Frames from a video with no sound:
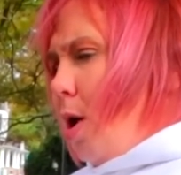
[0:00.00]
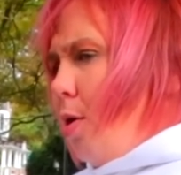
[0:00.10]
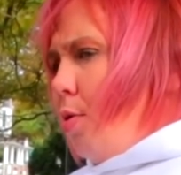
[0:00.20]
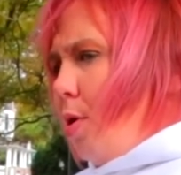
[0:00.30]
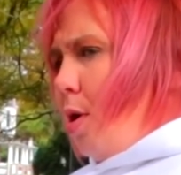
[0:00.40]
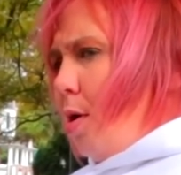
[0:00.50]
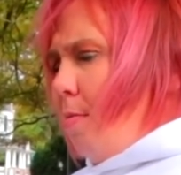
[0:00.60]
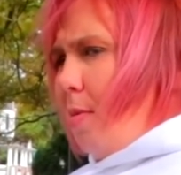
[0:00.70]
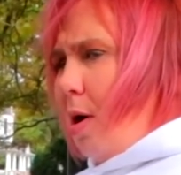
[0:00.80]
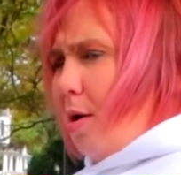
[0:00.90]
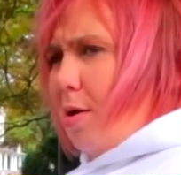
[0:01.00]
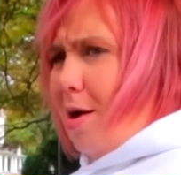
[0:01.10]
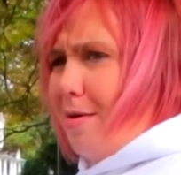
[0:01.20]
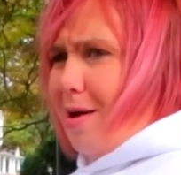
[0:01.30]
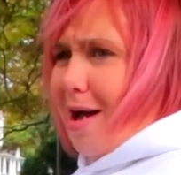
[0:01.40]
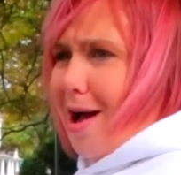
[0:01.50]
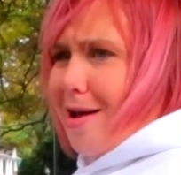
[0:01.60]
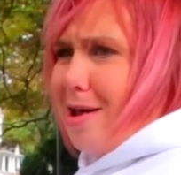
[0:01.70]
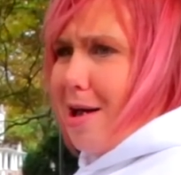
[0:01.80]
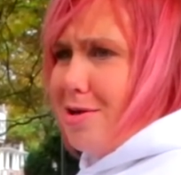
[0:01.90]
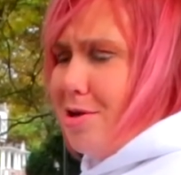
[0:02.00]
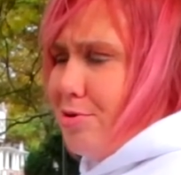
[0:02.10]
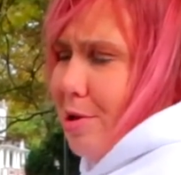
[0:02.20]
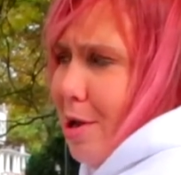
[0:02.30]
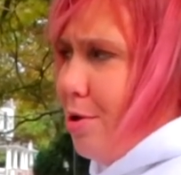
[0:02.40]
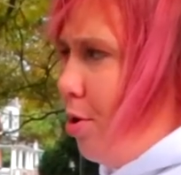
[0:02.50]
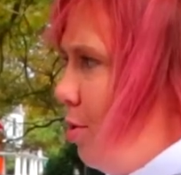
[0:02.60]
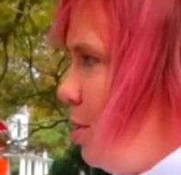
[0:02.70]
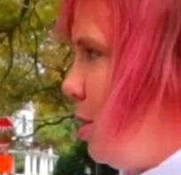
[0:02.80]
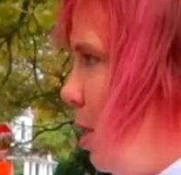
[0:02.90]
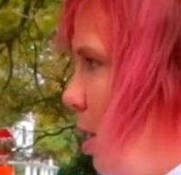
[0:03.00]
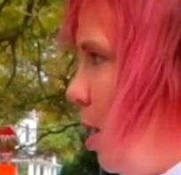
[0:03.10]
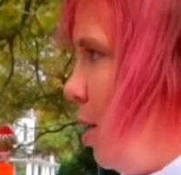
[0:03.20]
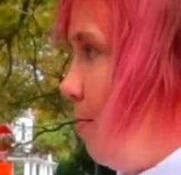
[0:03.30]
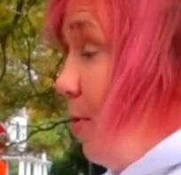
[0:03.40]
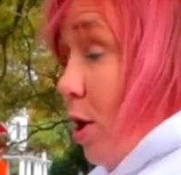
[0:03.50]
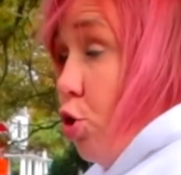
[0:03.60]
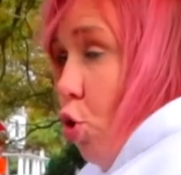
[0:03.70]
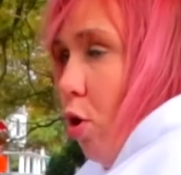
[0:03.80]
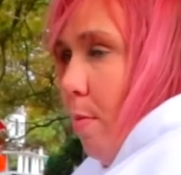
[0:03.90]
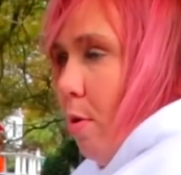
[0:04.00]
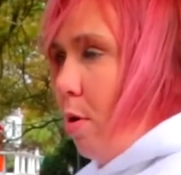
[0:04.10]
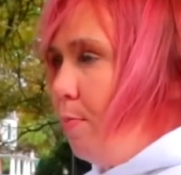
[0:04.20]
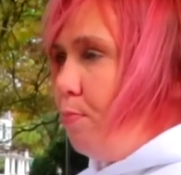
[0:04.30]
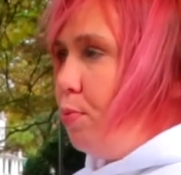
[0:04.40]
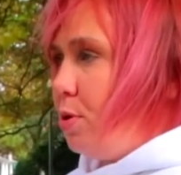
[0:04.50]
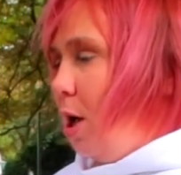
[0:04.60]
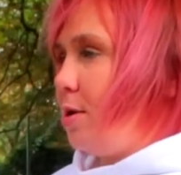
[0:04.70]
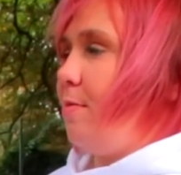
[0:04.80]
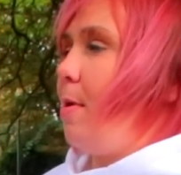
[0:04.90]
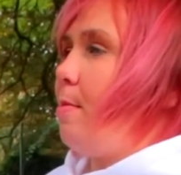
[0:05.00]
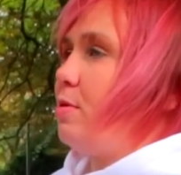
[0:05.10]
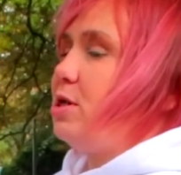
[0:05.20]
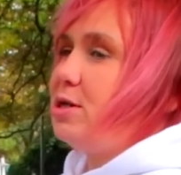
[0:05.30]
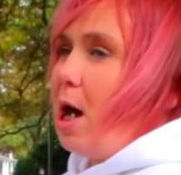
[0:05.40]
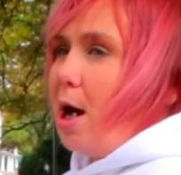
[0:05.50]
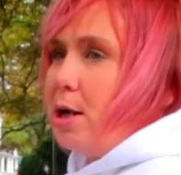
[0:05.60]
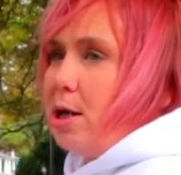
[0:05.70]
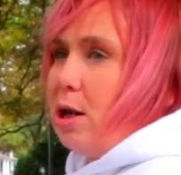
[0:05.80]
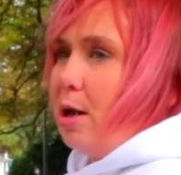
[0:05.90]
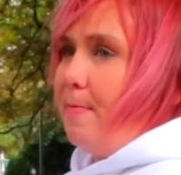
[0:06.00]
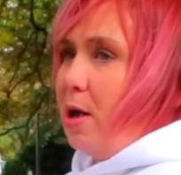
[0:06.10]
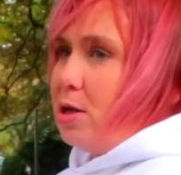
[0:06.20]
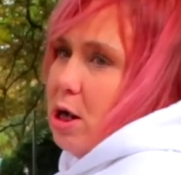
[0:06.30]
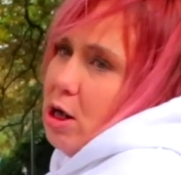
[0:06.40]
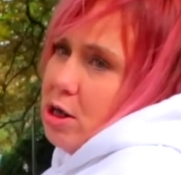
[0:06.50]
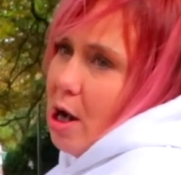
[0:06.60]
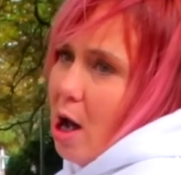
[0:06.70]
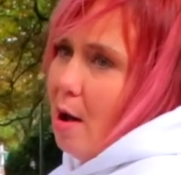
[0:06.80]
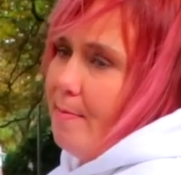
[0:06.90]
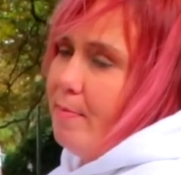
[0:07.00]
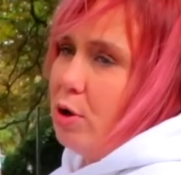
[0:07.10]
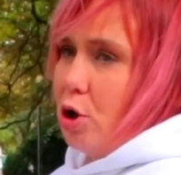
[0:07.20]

know. Um, I, I guess just like learning to like be a normal, productive member of society. Like maintain a job.